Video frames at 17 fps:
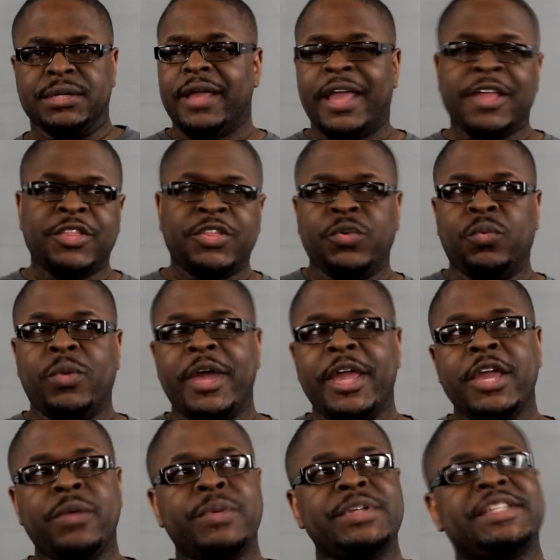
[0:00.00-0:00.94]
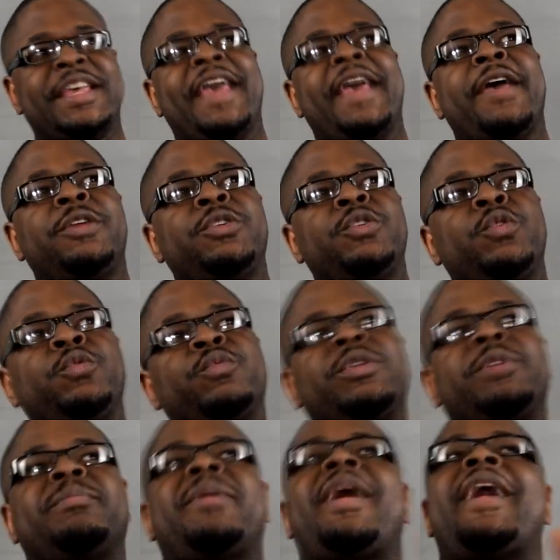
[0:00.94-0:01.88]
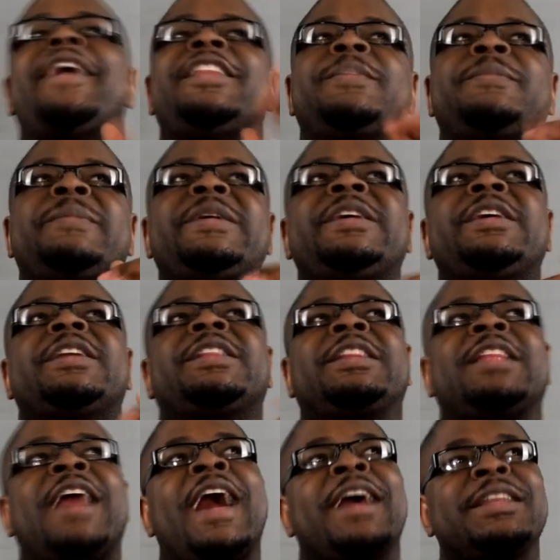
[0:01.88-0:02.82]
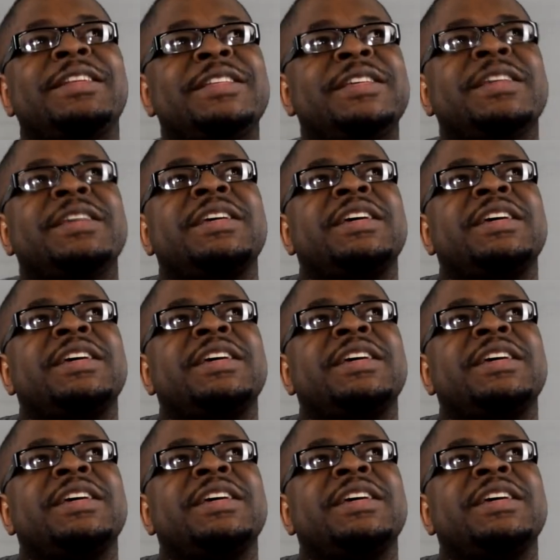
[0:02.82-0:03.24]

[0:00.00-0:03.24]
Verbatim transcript: And the way it was handled reminded me a lot